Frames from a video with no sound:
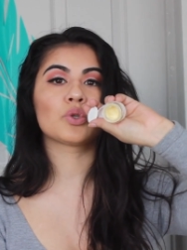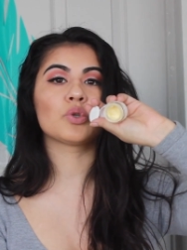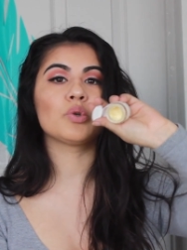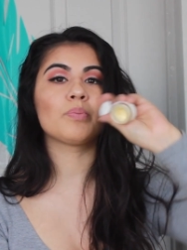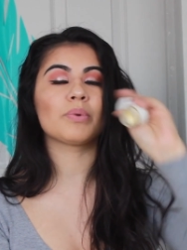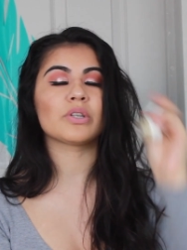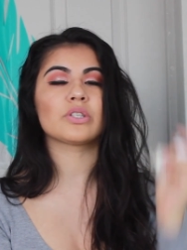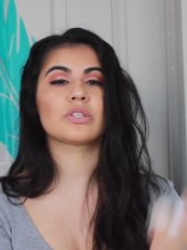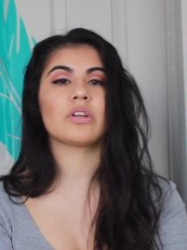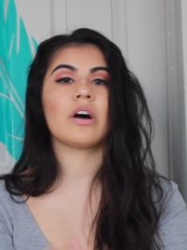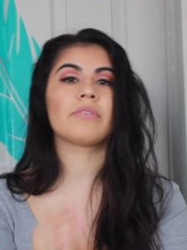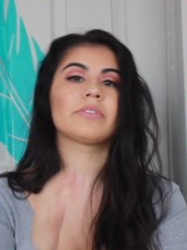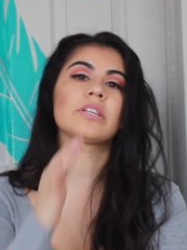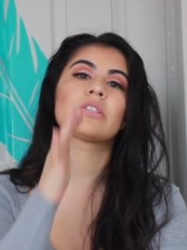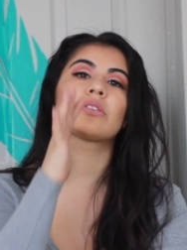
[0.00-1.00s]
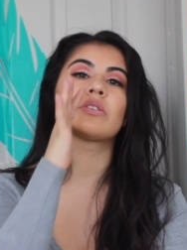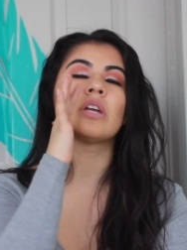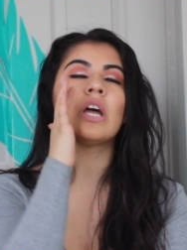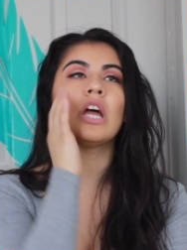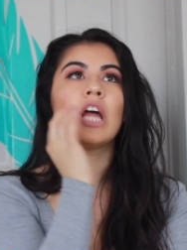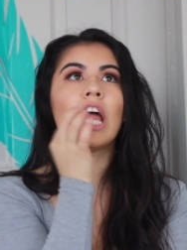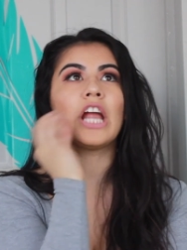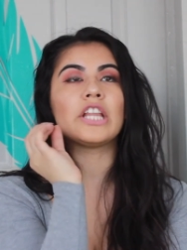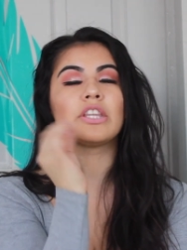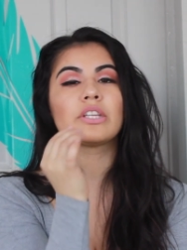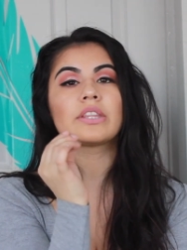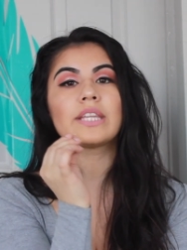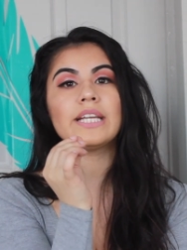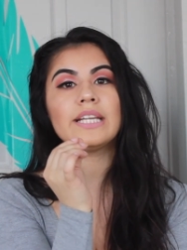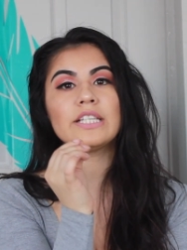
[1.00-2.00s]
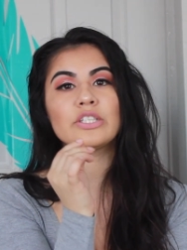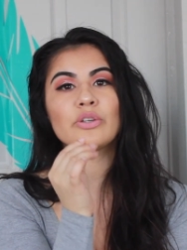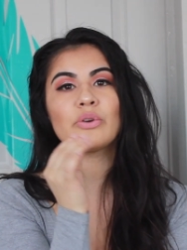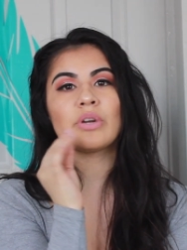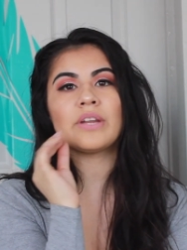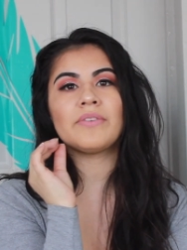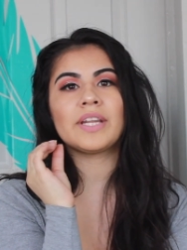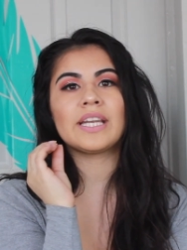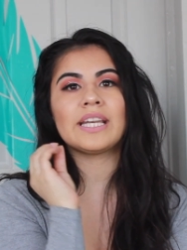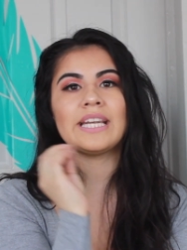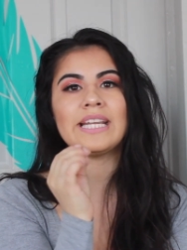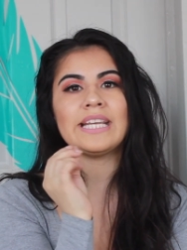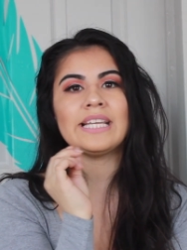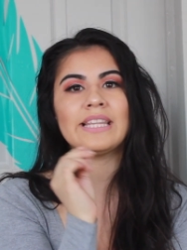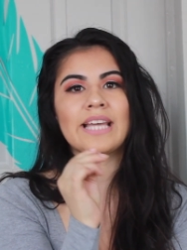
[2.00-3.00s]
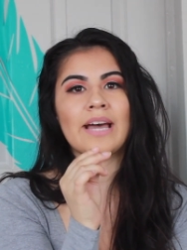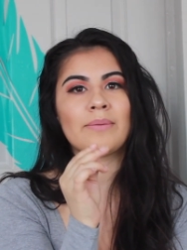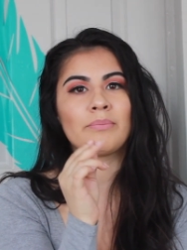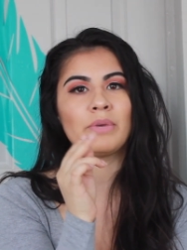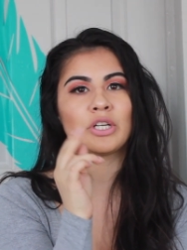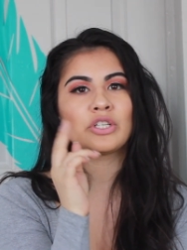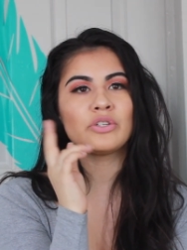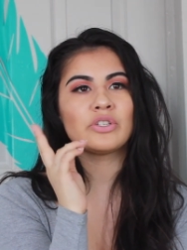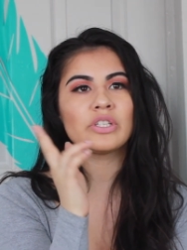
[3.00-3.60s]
super soft. And the thing is, you don't even need that much.